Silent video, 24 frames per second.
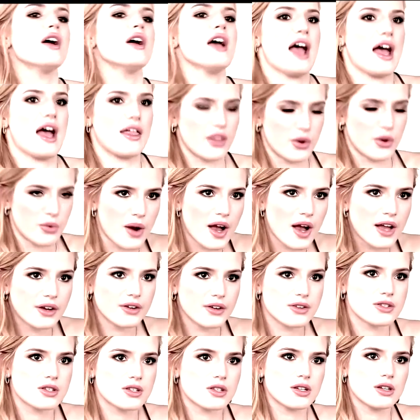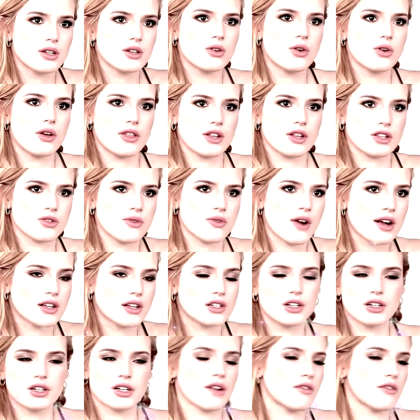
Twitter at For Immortal